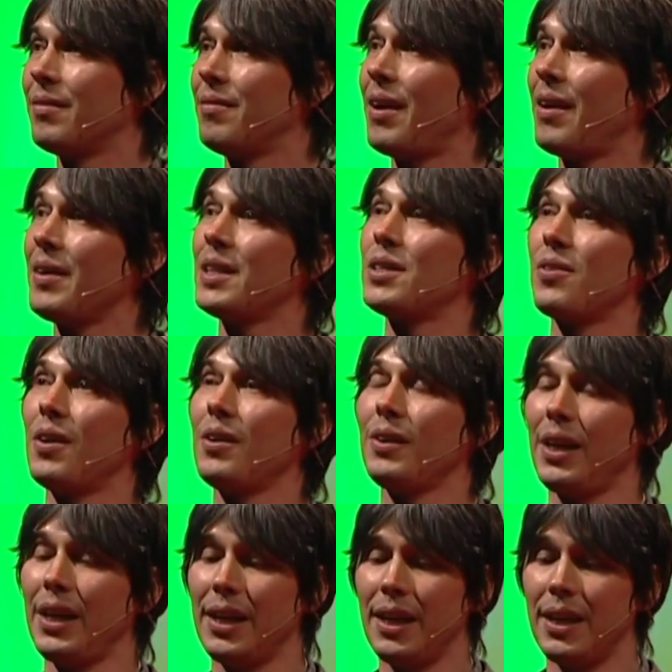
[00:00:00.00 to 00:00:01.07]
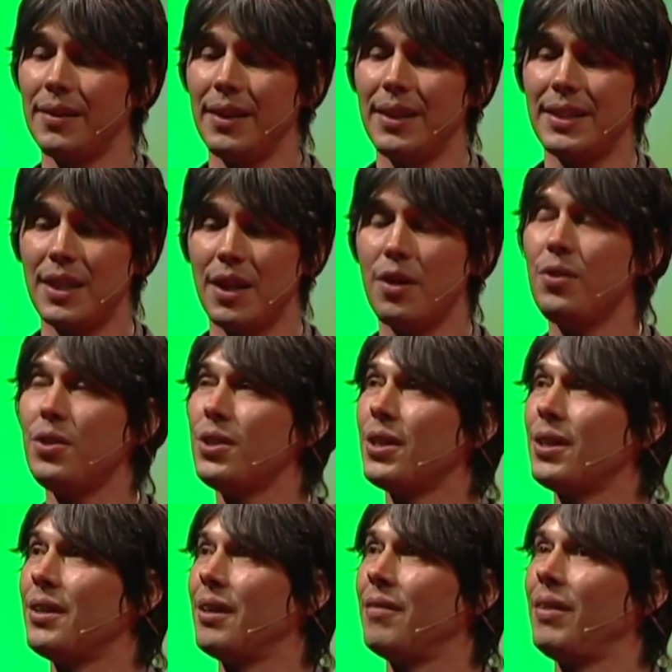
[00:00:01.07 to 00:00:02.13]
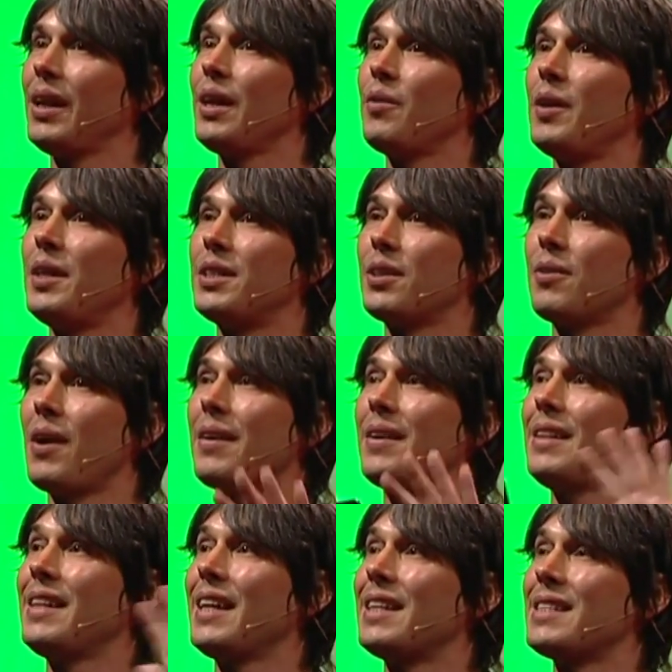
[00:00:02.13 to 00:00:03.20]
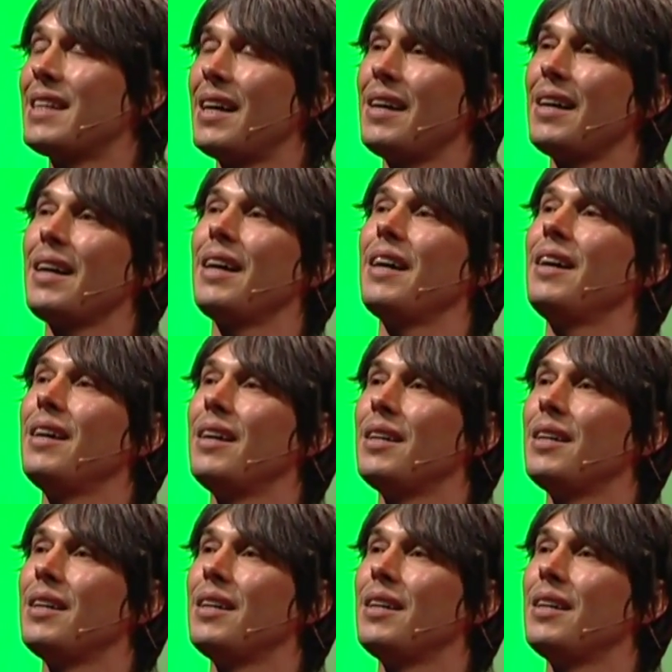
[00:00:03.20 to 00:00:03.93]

very strongly that there's an ocean of liquid surrounding the entire